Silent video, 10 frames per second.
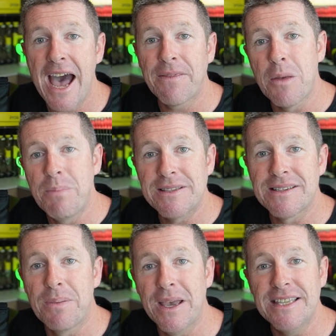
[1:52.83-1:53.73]
out the
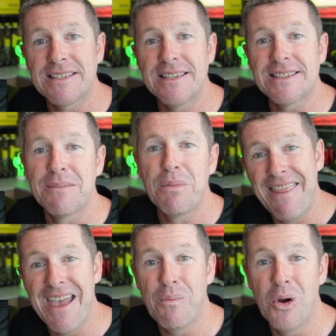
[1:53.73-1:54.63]
bits and pieces,
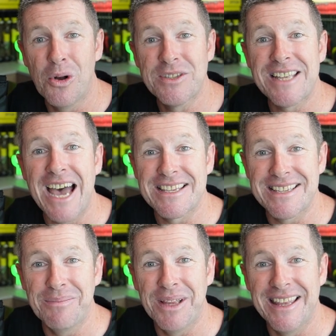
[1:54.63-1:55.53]
and then we'll start
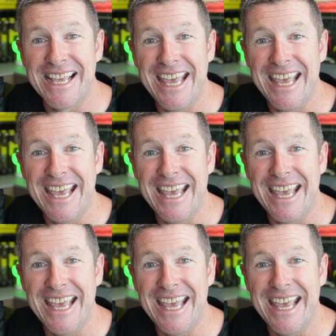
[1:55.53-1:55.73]
assembling the